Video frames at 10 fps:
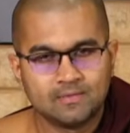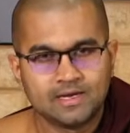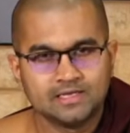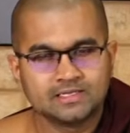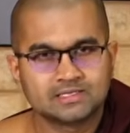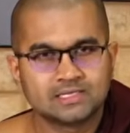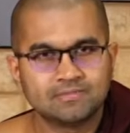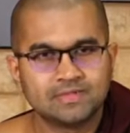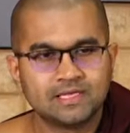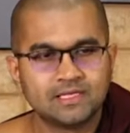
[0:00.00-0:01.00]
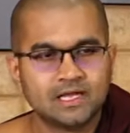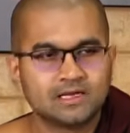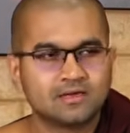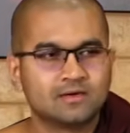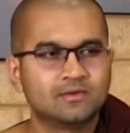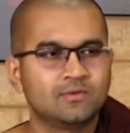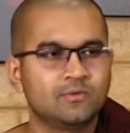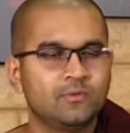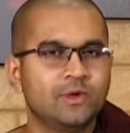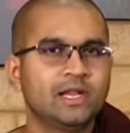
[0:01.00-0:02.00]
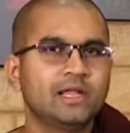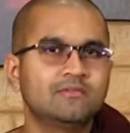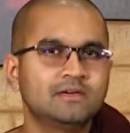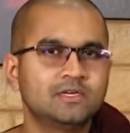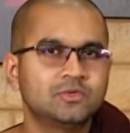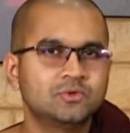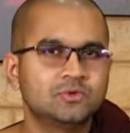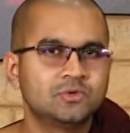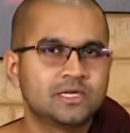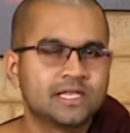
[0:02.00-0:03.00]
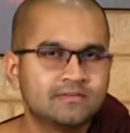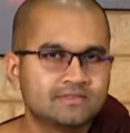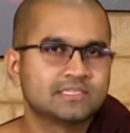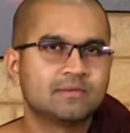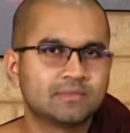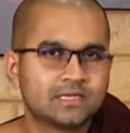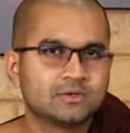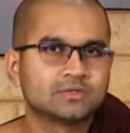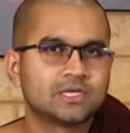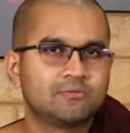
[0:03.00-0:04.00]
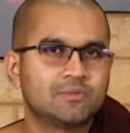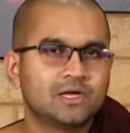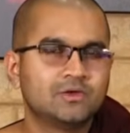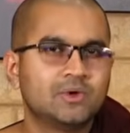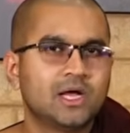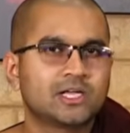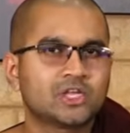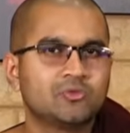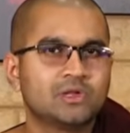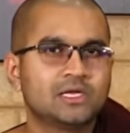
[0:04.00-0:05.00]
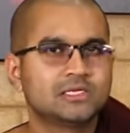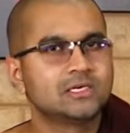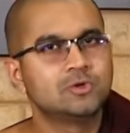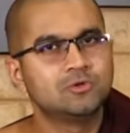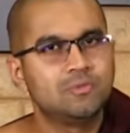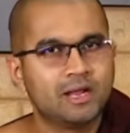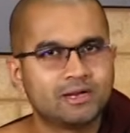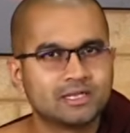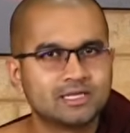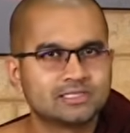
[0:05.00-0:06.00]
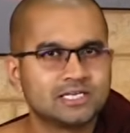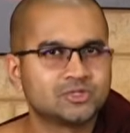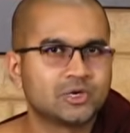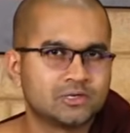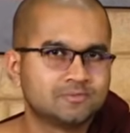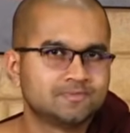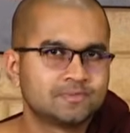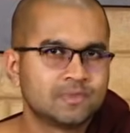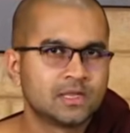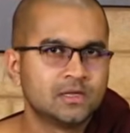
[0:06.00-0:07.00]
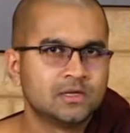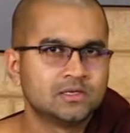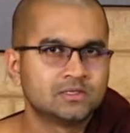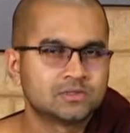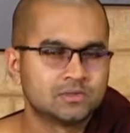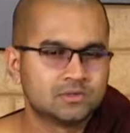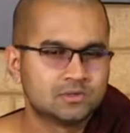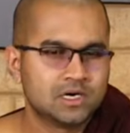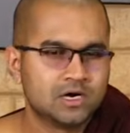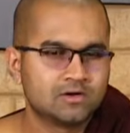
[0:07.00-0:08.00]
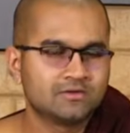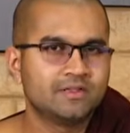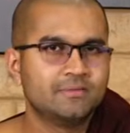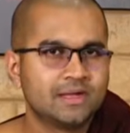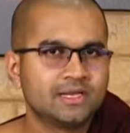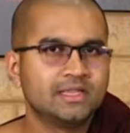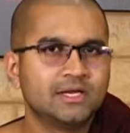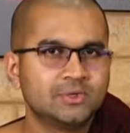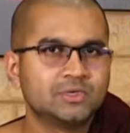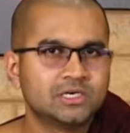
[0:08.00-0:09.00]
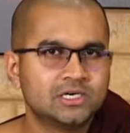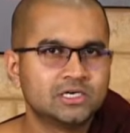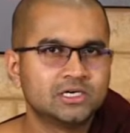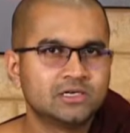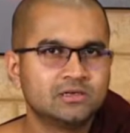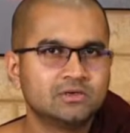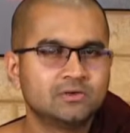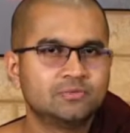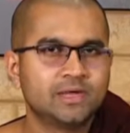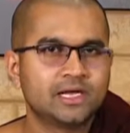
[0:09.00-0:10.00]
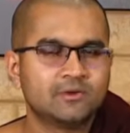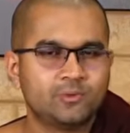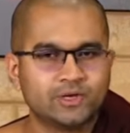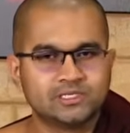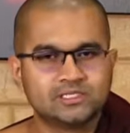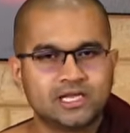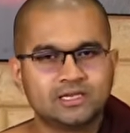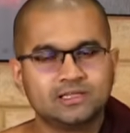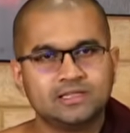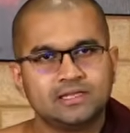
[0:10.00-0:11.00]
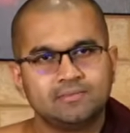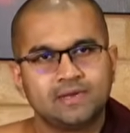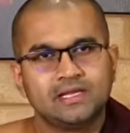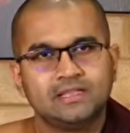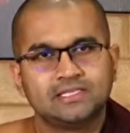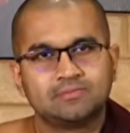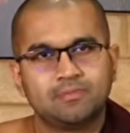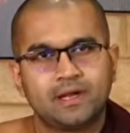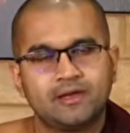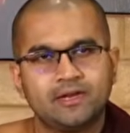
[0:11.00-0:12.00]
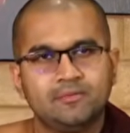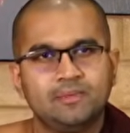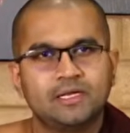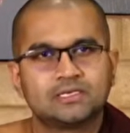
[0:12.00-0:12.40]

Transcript: it's something like whenever you give something to someone, you are accumulating a good merit. That's natural. So out of the merit that you earn, you make a wish that may this merit be a